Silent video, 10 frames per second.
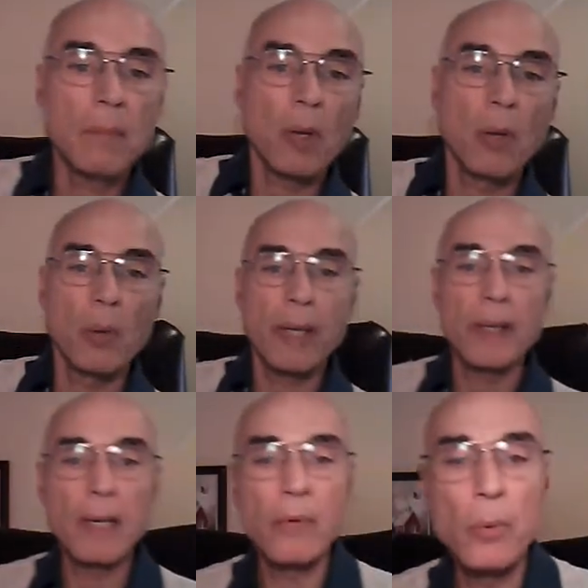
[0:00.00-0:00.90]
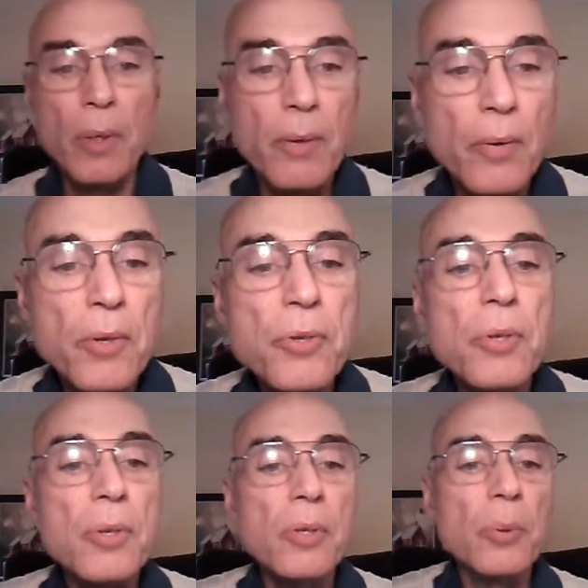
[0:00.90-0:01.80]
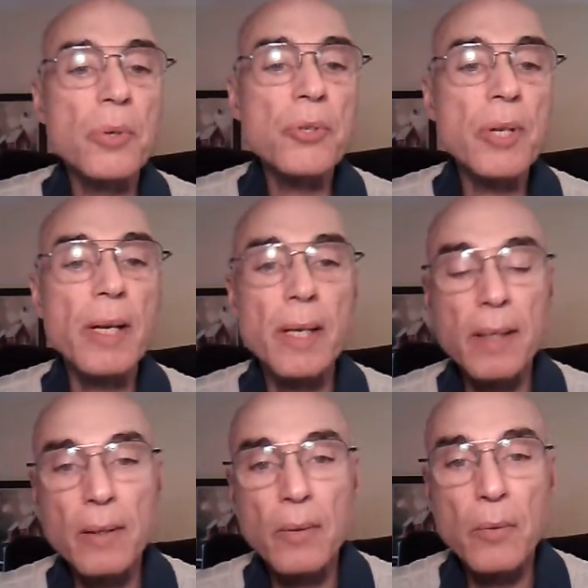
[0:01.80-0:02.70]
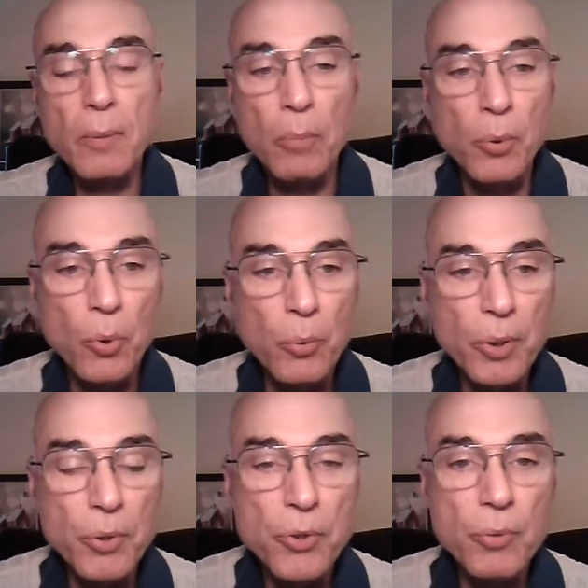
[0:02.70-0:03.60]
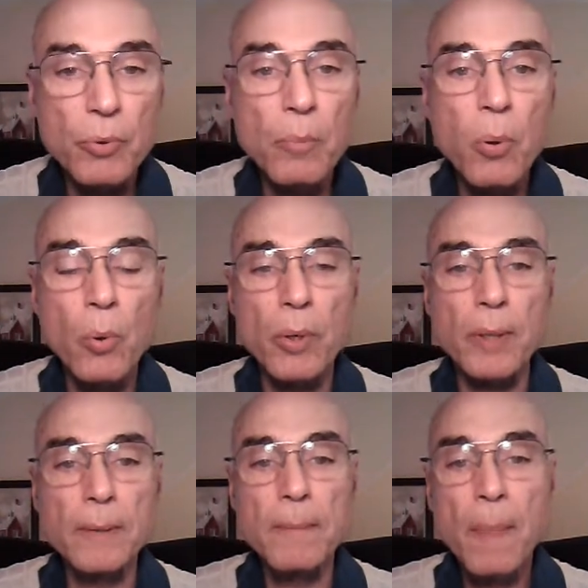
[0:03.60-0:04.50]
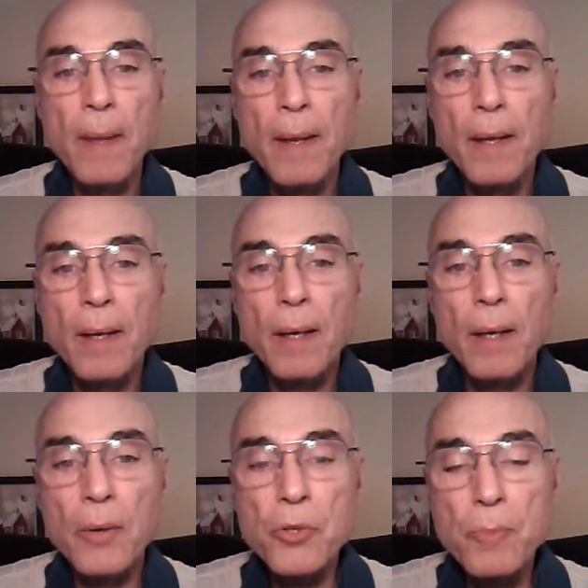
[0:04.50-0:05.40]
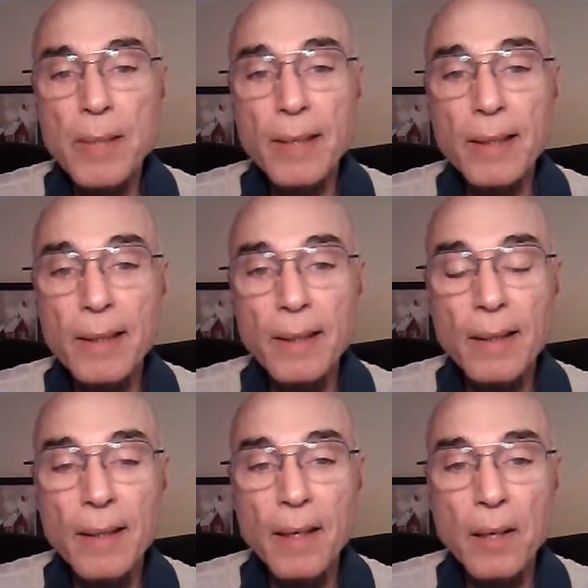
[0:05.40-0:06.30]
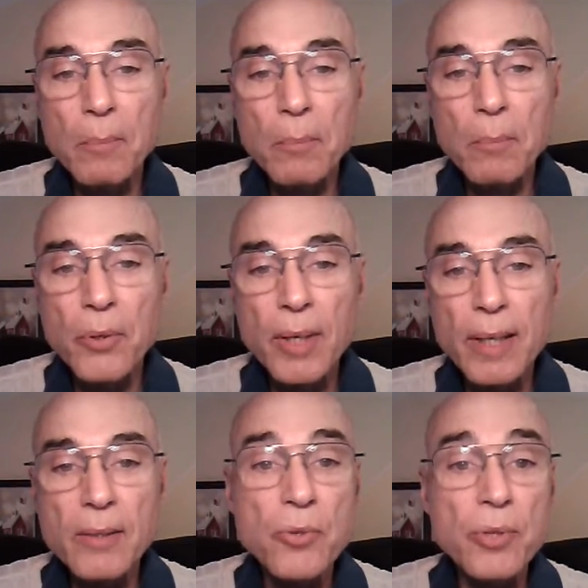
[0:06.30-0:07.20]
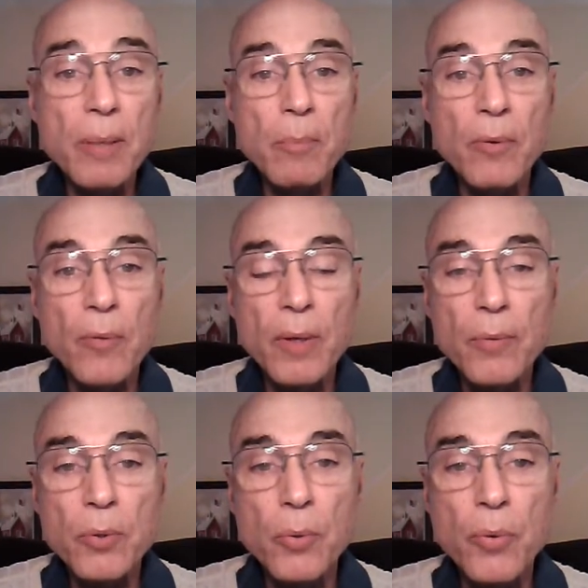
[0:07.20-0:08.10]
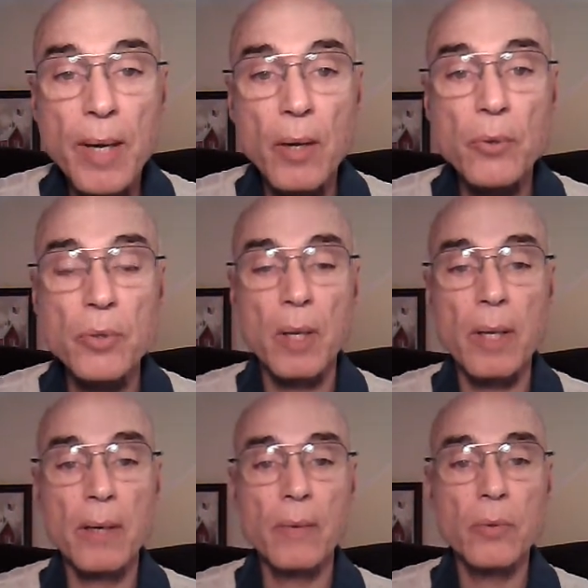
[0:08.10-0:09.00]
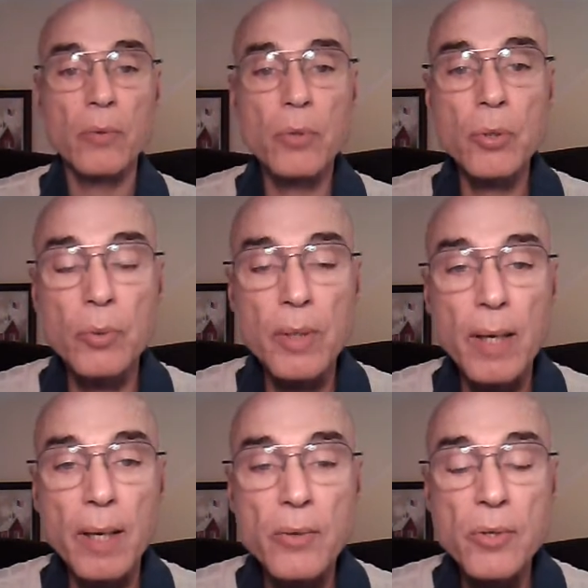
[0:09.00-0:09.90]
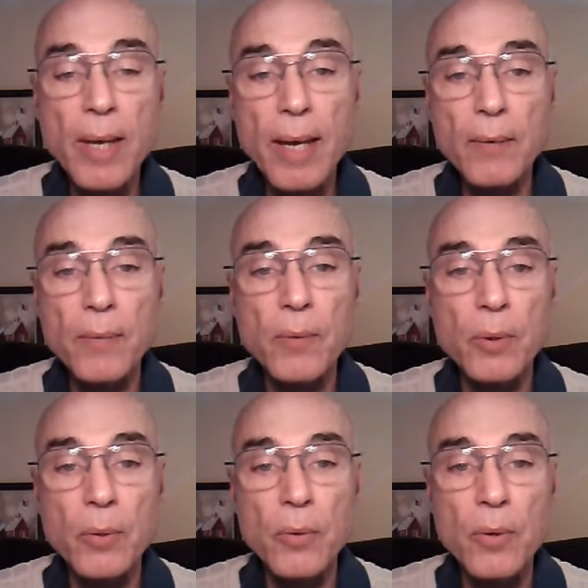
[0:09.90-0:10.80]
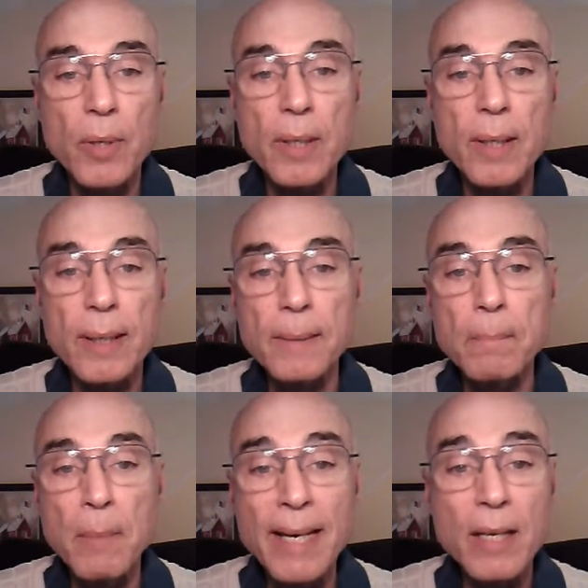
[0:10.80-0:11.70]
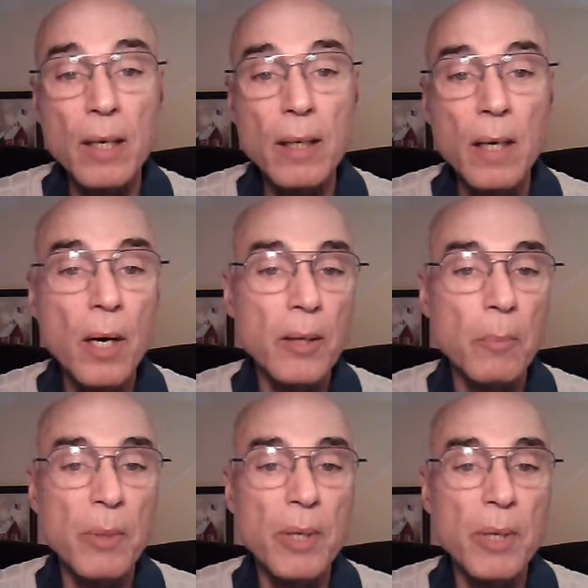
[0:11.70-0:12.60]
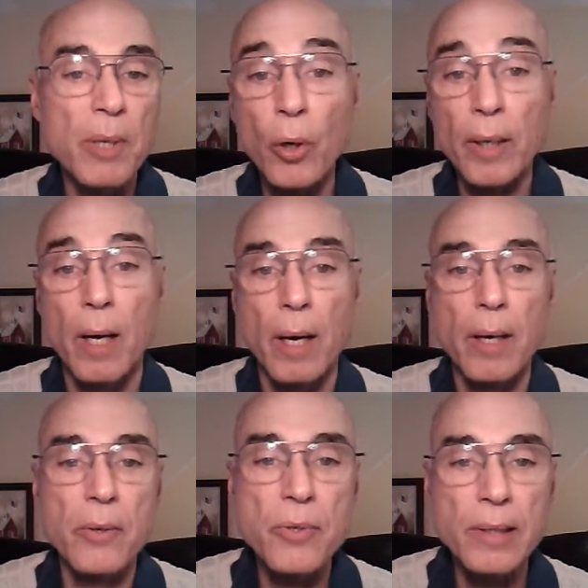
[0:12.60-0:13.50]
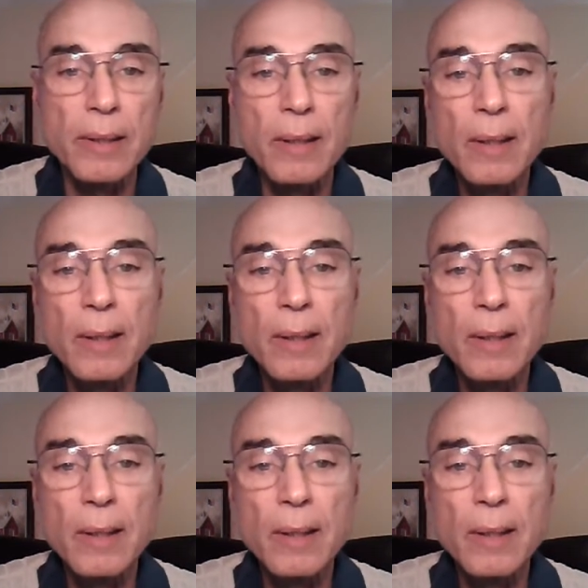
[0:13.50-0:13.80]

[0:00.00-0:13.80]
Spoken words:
Hello again, everyone. This is Louis Setti, the Blue Ridge Reporter, speaking on Monday, December 5th, 2011, 2 days after the Mike Huckabee organized